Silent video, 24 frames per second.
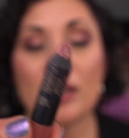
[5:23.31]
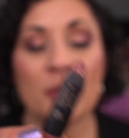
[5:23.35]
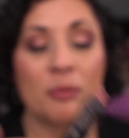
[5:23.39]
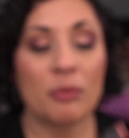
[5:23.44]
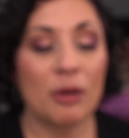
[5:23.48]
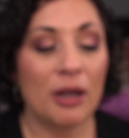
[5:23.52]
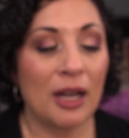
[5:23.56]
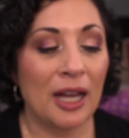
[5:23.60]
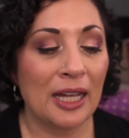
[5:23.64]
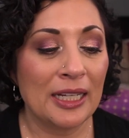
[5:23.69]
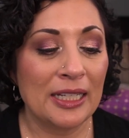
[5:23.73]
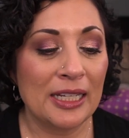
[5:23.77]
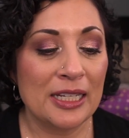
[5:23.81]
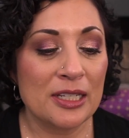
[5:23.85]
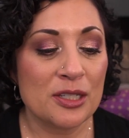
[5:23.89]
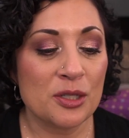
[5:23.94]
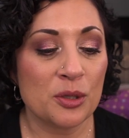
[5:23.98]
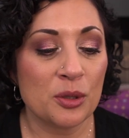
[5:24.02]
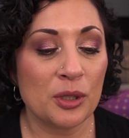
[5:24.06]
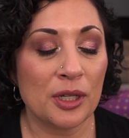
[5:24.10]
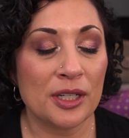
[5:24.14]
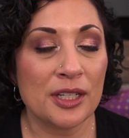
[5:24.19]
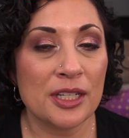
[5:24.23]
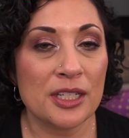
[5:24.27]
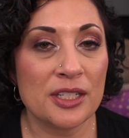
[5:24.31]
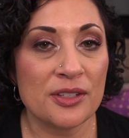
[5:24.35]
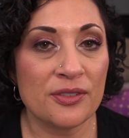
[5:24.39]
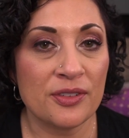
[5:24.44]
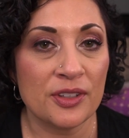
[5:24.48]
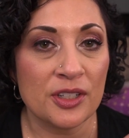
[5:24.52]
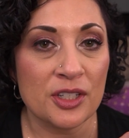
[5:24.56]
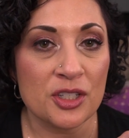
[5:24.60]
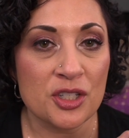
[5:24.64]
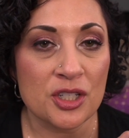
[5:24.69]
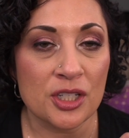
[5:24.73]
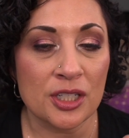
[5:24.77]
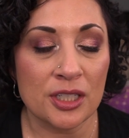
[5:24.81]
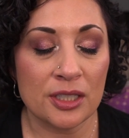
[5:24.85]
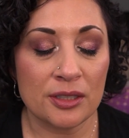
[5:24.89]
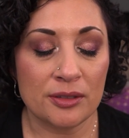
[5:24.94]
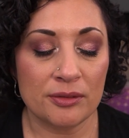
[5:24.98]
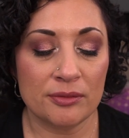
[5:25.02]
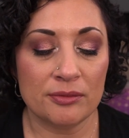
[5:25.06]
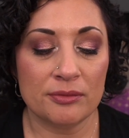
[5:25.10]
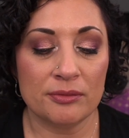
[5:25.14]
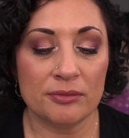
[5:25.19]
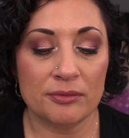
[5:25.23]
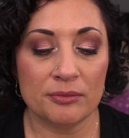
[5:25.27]
But I need to finish it.
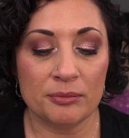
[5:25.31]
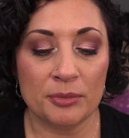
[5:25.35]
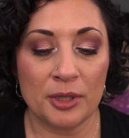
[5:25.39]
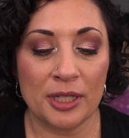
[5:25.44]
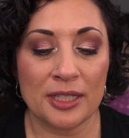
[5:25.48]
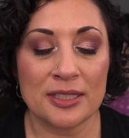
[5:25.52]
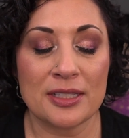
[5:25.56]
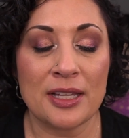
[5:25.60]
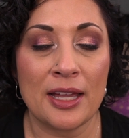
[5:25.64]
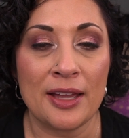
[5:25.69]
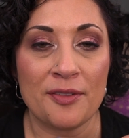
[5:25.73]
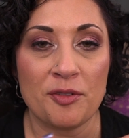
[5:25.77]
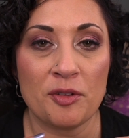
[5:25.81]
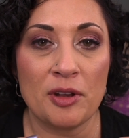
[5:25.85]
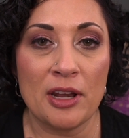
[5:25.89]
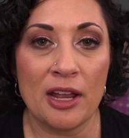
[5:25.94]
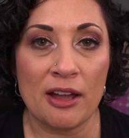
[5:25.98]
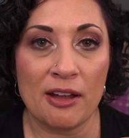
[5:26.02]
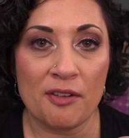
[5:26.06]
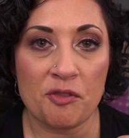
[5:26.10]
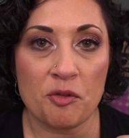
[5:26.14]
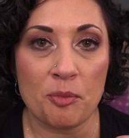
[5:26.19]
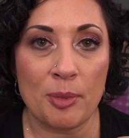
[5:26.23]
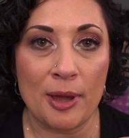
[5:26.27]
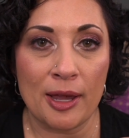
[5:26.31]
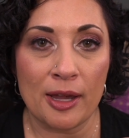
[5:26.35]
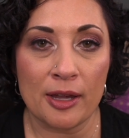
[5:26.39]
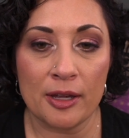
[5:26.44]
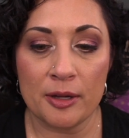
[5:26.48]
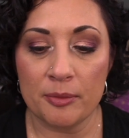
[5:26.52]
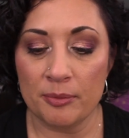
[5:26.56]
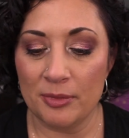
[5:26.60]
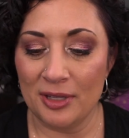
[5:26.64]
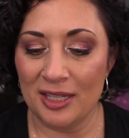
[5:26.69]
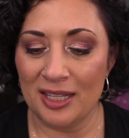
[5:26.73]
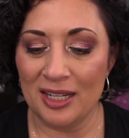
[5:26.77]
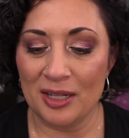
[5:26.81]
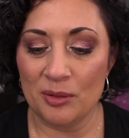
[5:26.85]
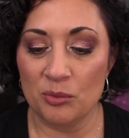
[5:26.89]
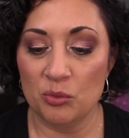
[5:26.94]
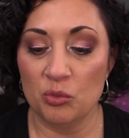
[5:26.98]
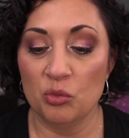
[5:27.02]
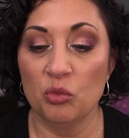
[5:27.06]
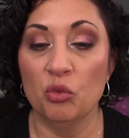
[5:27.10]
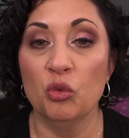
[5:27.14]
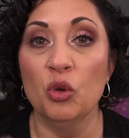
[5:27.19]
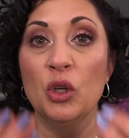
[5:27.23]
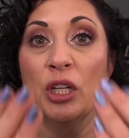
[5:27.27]
Because I now have a backup. And
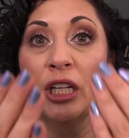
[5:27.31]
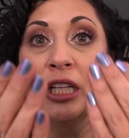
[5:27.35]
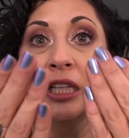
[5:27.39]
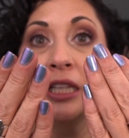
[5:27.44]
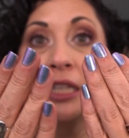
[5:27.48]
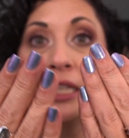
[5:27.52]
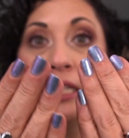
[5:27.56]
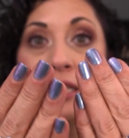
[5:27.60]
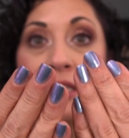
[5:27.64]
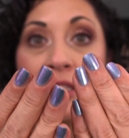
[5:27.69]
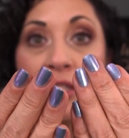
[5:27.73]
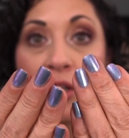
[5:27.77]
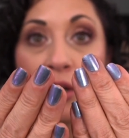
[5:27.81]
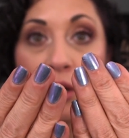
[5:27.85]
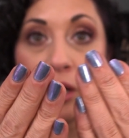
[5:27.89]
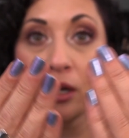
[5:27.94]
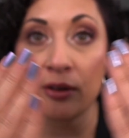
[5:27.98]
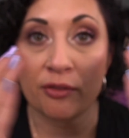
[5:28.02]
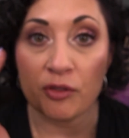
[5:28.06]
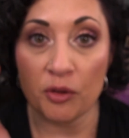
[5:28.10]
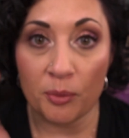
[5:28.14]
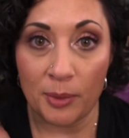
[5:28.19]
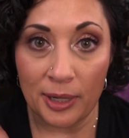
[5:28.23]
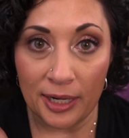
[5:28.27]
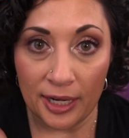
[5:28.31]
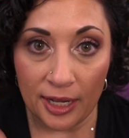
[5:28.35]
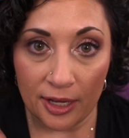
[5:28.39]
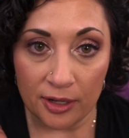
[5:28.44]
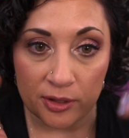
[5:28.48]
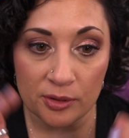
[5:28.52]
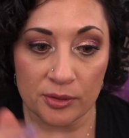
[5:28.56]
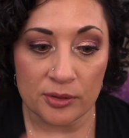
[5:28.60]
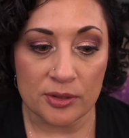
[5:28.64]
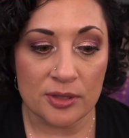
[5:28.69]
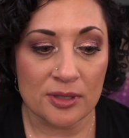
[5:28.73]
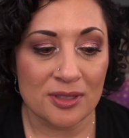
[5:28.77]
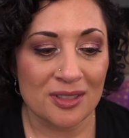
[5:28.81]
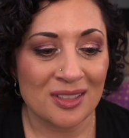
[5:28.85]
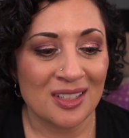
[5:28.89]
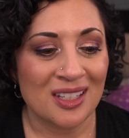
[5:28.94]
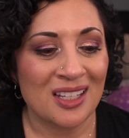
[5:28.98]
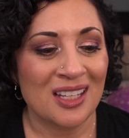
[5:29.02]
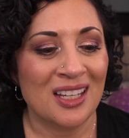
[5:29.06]
I'm really sorry for my nails.